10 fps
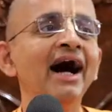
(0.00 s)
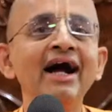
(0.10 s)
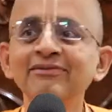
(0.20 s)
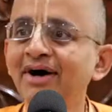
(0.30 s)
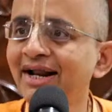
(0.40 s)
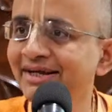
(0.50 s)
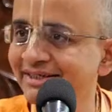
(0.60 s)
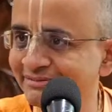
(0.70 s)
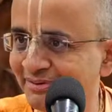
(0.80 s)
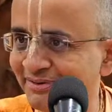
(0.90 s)
And
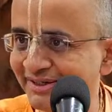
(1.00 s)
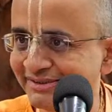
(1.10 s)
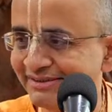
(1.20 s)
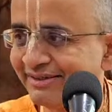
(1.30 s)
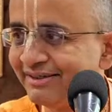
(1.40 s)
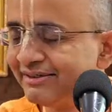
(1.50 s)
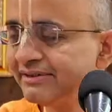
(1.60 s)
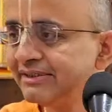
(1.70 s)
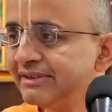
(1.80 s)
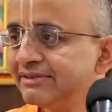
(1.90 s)
Dwarakadish Prabhu also.
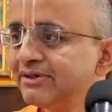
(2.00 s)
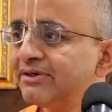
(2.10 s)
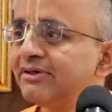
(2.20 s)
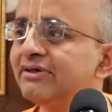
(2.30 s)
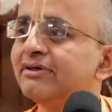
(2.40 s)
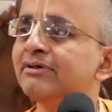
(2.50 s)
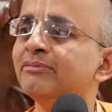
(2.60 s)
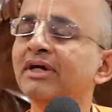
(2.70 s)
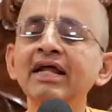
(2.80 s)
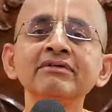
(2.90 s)

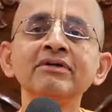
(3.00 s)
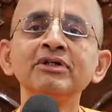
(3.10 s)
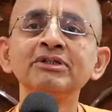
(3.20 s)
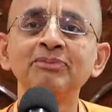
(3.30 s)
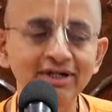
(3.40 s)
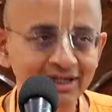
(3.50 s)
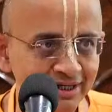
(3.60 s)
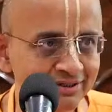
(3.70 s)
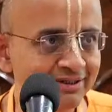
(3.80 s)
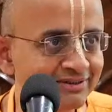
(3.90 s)
So many of them would
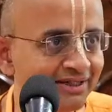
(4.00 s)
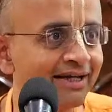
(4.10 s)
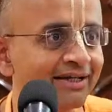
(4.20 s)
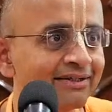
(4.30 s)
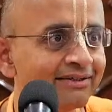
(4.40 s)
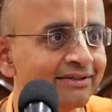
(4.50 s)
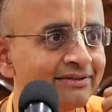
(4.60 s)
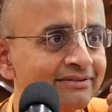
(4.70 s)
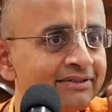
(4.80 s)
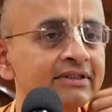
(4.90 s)
spontaneously join, you
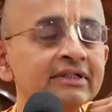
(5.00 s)
know.